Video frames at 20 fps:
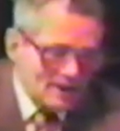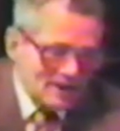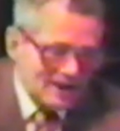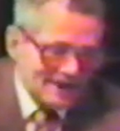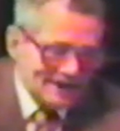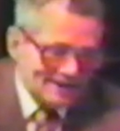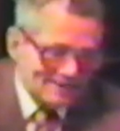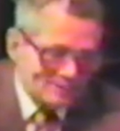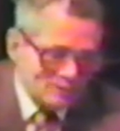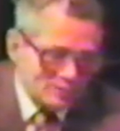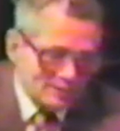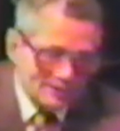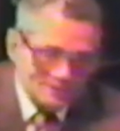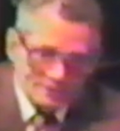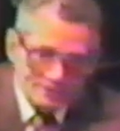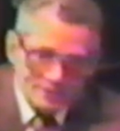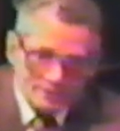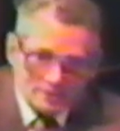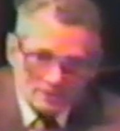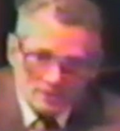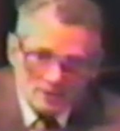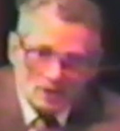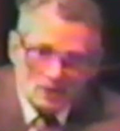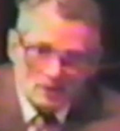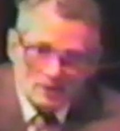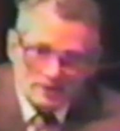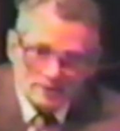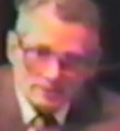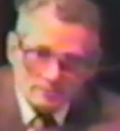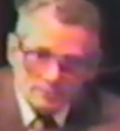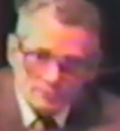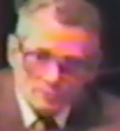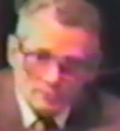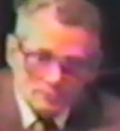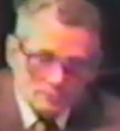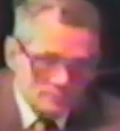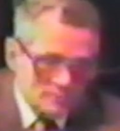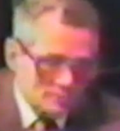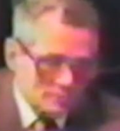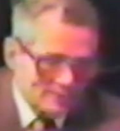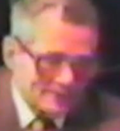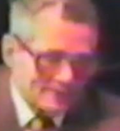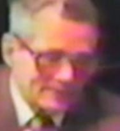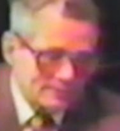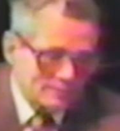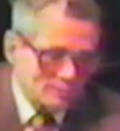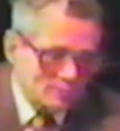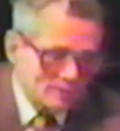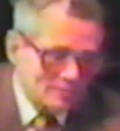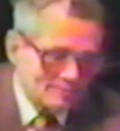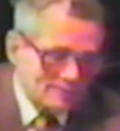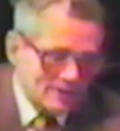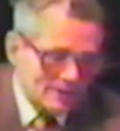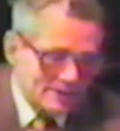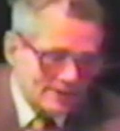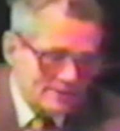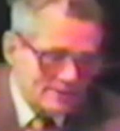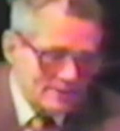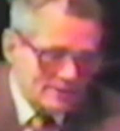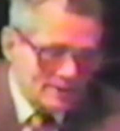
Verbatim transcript: I have said your gods, said that to somebody,